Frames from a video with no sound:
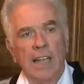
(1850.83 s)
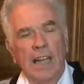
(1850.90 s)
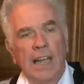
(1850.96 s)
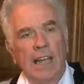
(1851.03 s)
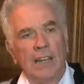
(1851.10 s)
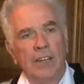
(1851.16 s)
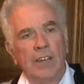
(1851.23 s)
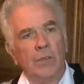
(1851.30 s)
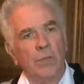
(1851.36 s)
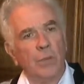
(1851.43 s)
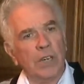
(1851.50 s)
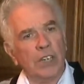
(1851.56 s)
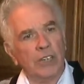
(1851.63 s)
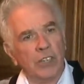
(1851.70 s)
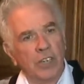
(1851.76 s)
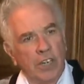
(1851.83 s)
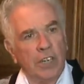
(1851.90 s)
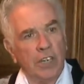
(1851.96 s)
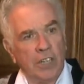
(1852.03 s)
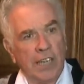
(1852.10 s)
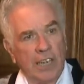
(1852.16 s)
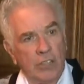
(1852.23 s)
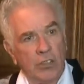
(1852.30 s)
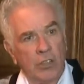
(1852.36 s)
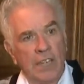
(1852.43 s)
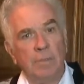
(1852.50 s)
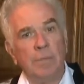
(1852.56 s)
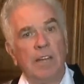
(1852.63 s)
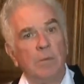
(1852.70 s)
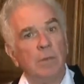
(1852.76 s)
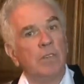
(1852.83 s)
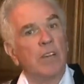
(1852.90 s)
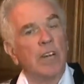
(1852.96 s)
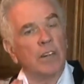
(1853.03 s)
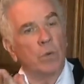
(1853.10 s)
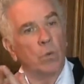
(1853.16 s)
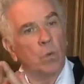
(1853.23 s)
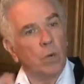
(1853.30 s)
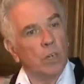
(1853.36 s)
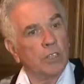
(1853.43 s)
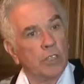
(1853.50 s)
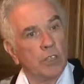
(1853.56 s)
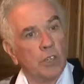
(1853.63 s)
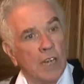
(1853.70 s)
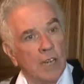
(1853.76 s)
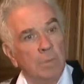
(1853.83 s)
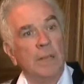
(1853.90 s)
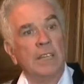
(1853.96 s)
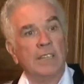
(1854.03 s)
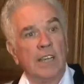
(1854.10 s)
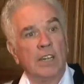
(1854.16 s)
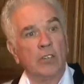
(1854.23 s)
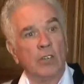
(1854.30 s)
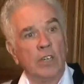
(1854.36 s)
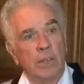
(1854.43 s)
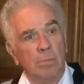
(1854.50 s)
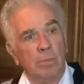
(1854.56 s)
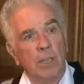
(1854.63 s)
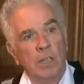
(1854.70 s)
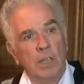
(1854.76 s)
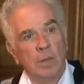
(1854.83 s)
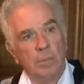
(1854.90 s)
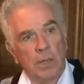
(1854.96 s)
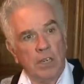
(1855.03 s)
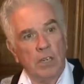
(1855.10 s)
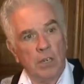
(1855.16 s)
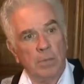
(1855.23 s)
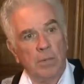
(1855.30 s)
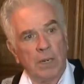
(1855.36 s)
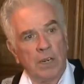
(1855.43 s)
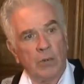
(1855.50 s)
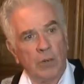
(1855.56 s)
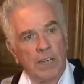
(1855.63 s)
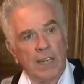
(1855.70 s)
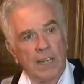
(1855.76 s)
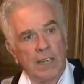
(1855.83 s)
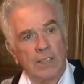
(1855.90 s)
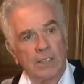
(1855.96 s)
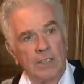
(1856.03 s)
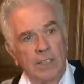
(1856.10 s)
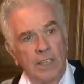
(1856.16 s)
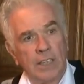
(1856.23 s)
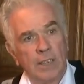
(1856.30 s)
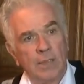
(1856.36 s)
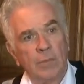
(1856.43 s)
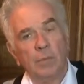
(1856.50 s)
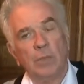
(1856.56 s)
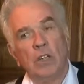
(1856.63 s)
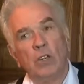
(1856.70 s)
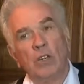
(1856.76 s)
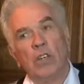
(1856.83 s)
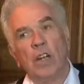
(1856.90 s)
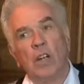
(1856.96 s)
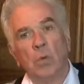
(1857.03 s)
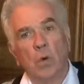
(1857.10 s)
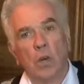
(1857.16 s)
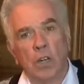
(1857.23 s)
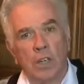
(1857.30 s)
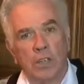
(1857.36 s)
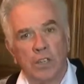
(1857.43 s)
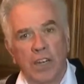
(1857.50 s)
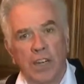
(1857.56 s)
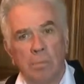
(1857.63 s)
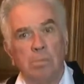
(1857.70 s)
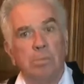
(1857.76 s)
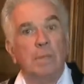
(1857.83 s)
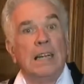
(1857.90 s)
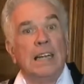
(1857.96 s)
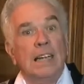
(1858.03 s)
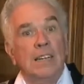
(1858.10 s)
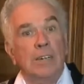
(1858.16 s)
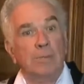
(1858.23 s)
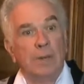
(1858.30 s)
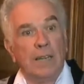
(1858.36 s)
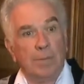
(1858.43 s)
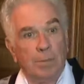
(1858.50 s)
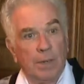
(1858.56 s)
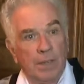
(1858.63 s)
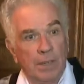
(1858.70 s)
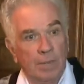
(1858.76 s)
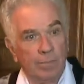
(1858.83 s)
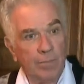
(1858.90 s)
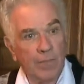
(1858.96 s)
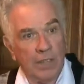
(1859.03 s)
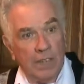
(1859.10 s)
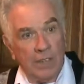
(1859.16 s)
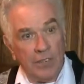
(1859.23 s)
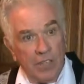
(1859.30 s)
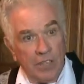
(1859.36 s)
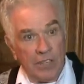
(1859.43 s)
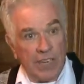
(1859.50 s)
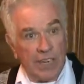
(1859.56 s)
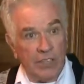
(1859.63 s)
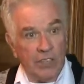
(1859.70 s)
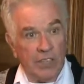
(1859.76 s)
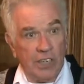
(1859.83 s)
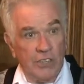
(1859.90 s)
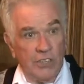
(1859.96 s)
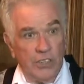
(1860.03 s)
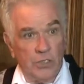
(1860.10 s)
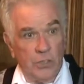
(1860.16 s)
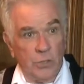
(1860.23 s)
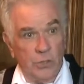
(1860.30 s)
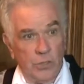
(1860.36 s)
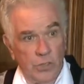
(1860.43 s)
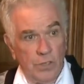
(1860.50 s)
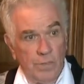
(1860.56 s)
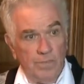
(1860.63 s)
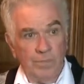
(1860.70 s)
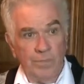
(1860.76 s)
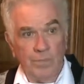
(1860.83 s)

And if we share that dream, then we've got to work to try and make that dream become a reality. We look at our world today, 1 billion people living on the edge of destitution.